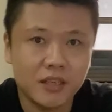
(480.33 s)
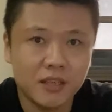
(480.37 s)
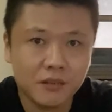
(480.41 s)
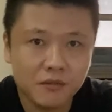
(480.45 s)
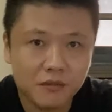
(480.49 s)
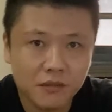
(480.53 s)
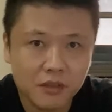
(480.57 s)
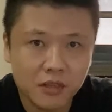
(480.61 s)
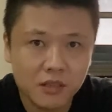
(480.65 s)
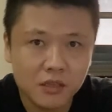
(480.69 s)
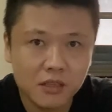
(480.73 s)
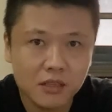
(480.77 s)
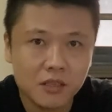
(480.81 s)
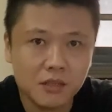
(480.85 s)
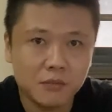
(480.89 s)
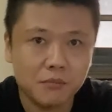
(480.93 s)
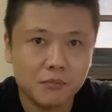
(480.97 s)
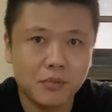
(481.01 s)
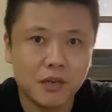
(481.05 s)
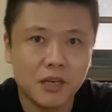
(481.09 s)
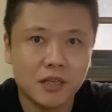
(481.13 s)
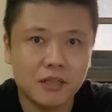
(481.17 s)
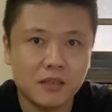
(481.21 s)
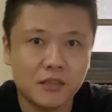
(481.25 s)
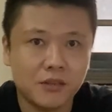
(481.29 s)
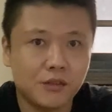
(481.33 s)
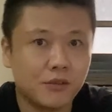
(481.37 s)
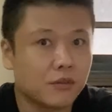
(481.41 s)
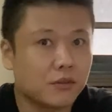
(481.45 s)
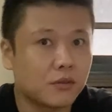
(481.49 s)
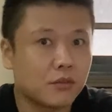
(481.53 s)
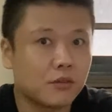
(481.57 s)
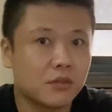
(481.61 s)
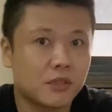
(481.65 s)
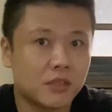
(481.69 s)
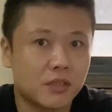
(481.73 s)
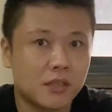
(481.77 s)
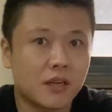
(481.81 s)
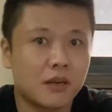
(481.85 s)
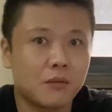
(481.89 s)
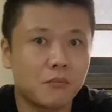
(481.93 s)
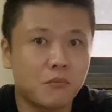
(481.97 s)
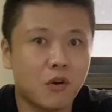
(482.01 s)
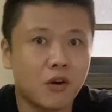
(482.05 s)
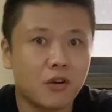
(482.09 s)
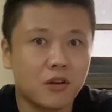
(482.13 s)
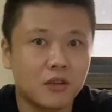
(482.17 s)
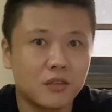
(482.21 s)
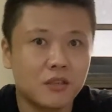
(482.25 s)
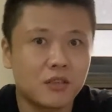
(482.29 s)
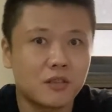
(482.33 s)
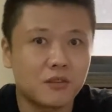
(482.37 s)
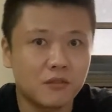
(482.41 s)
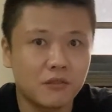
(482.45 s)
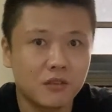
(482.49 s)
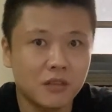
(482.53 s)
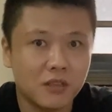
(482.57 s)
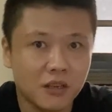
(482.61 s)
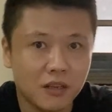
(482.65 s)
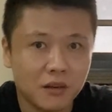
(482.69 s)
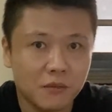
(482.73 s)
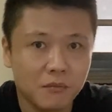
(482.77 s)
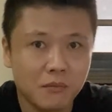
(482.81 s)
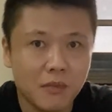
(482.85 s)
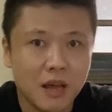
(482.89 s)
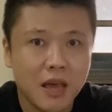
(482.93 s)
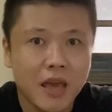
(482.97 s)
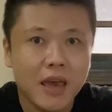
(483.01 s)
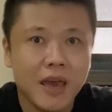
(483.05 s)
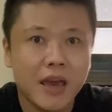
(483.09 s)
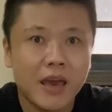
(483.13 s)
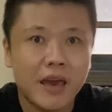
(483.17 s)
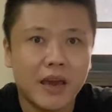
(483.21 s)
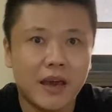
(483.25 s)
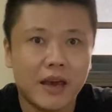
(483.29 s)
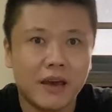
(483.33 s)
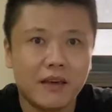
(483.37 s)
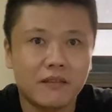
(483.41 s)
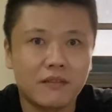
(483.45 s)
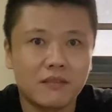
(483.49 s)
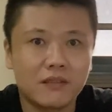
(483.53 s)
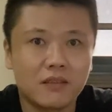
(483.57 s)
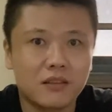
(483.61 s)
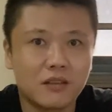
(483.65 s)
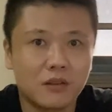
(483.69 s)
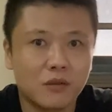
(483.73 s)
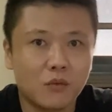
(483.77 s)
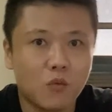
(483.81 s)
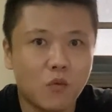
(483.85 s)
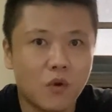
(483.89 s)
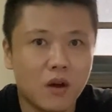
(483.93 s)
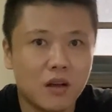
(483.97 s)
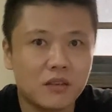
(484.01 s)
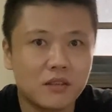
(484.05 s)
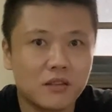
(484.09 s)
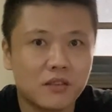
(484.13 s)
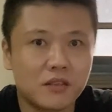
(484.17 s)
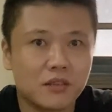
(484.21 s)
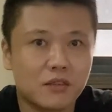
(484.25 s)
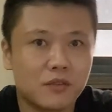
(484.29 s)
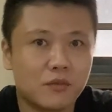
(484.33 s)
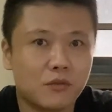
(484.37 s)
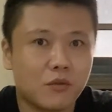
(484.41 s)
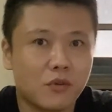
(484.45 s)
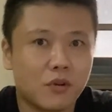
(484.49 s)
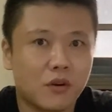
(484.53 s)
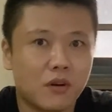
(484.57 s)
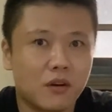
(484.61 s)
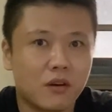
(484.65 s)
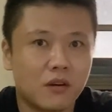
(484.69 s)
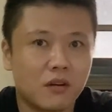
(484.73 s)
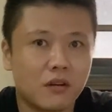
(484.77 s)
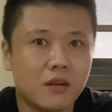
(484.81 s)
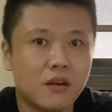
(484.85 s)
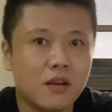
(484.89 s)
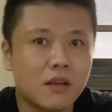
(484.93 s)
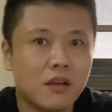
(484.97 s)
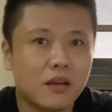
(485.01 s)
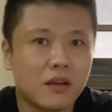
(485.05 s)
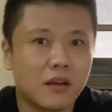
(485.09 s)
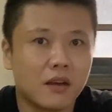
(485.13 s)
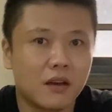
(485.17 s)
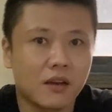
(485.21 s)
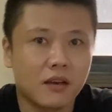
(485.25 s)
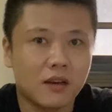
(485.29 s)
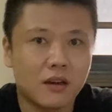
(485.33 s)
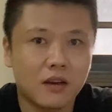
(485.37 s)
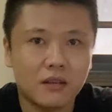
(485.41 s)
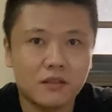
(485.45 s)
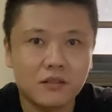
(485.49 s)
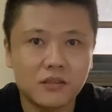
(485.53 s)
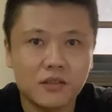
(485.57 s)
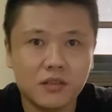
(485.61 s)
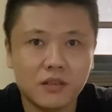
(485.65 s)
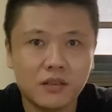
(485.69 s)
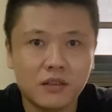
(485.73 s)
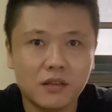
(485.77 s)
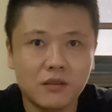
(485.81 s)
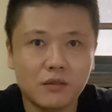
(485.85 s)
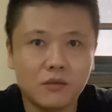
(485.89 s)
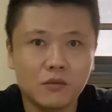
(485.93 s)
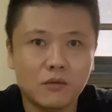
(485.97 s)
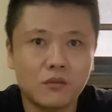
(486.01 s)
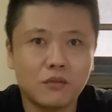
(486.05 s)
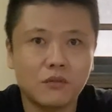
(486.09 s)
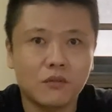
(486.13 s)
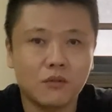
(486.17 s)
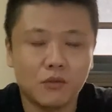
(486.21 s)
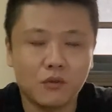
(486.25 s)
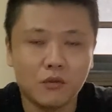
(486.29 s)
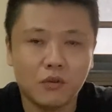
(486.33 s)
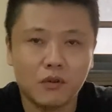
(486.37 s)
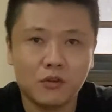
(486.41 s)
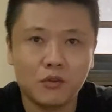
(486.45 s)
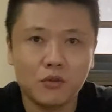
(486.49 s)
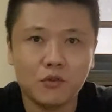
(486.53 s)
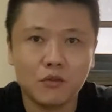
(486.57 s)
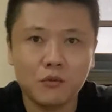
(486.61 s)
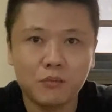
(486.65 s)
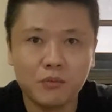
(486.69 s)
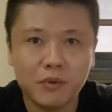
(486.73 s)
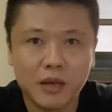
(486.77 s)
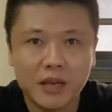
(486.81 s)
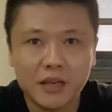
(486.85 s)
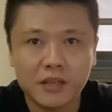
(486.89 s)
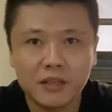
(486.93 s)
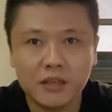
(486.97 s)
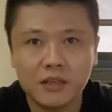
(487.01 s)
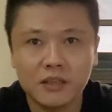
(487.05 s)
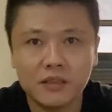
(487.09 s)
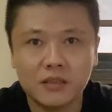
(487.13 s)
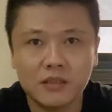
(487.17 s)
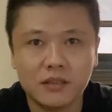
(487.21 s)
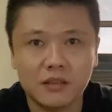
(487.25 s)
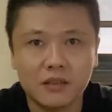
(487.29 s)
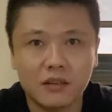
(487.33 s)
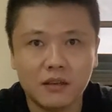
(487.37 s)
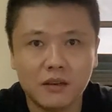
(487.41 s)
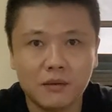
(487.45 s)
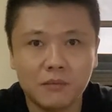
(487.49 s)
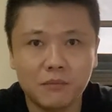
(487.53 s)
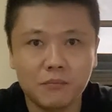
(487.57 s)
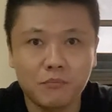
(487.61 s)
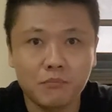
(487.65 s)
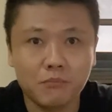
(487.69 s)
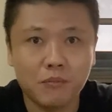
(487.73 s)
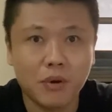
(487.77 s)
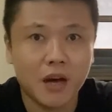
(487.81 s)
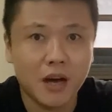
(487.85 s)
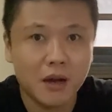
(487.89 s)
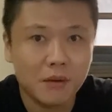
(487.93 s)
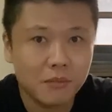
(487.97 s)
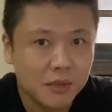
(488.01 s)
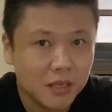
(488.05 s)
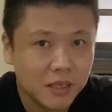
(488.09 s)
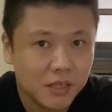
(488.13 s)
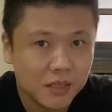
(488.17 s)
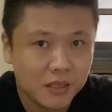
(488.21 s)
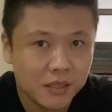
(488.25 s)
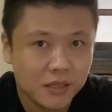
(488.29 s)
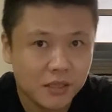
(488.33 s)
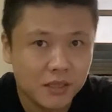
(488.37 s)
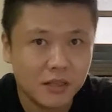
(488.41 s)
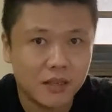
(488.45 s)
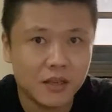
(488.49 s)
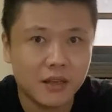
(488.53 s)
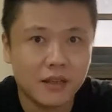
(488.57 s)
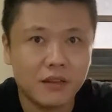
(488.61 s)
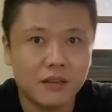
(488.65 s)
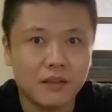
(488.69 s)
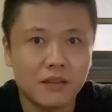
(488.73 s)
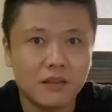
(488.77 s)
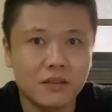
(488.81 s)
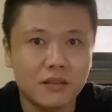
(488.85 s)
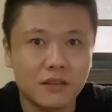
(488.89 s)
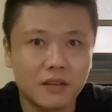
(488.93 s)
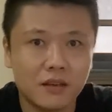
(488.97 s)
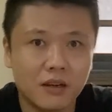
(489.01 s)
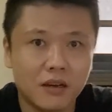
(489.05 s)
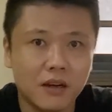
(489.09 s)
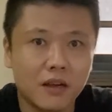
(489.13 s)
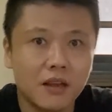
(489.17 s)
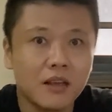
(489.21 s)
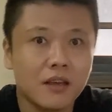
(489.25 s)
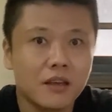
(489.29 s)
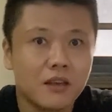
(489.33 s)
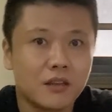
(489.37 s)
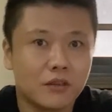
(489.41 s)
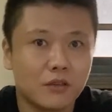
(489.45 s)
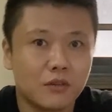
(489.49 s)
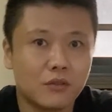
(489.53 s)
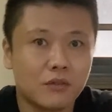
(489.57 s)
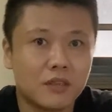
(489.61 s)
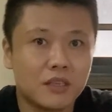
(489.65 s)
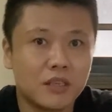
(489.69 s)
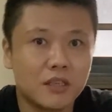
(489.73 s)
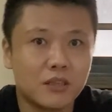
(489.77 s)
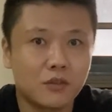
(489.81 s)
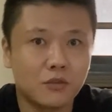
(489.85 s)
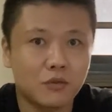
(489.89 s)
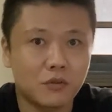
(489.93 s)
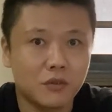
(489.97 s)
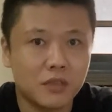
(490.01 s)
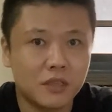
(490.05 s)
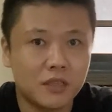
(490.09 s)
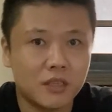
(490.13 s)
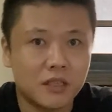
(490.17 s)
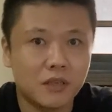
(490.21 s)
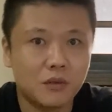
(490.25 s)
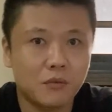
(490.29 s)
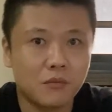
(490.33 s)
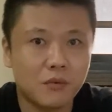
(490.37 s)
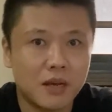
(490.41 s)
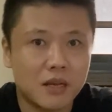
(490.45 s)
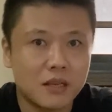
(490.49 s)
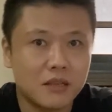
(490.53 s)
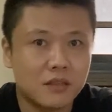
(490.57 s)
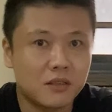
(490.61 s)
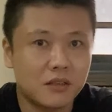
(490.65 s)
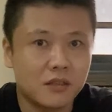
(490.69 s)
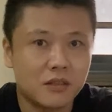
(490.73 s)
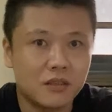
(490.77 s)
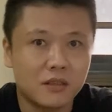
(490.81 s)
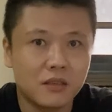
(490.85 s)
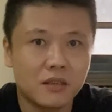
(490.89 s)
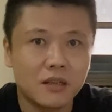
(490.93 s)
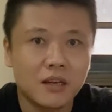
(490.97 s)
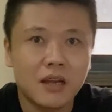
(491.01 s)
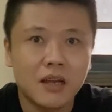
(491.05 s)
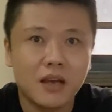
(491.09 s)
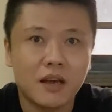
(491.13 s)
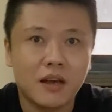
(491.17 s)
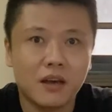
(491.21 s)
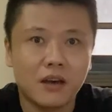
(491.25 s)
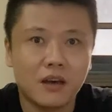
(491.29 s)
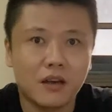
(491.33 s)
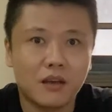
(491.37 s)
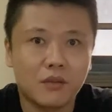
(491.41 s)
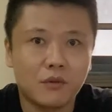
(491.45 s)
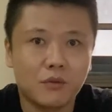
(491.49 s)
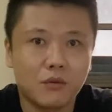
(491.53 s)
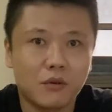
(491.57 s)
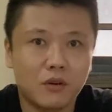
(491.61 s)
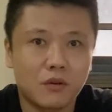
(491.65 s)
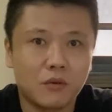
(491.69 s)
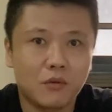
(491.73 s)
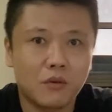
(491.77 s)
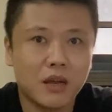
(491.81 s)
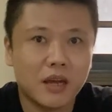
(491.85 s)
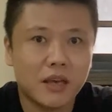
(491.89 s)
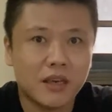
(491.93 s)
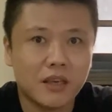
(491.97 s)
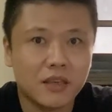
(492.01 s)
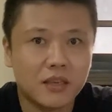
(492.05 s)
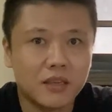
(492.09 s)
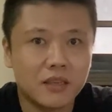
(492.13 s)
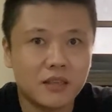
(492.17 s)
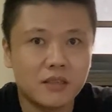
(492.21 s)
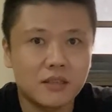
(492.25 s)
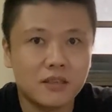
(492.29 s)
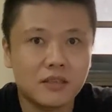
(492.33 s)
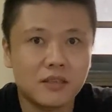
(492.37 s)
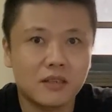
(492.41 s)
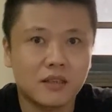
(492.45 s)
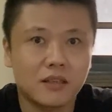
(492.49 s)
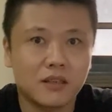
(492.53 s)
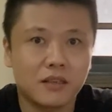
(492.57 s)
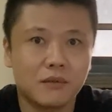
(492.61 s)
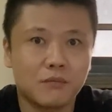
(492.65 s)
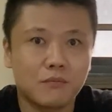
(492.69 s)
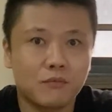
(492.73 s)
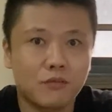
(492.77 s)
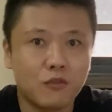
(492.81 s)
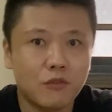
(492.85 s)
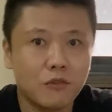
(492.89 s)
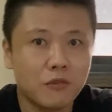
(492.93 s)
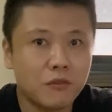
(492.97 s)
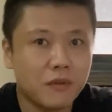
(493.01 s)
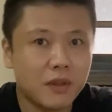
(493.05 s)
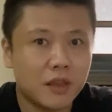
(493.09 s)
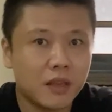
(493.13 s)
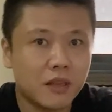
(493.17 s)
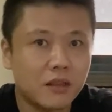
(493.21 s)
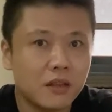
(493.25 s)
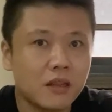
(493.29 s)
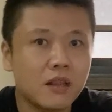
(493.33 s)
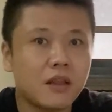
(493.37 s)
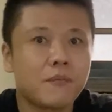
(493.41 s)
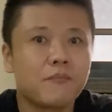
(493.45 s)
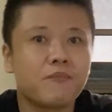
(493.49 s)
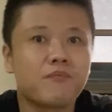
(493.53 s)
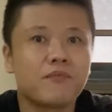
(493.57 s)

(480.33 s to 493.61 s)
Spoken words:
keywords, but you start monitoring them, and once your content, your new pages are published, and you need to see whether your rankings are improving